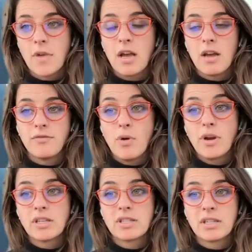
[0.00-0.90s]
uh,
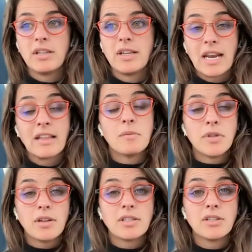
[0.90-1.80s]
focus to like getting
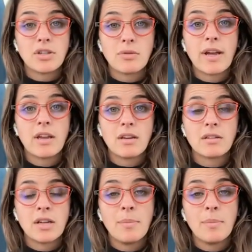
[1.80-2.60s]
them plugged into the right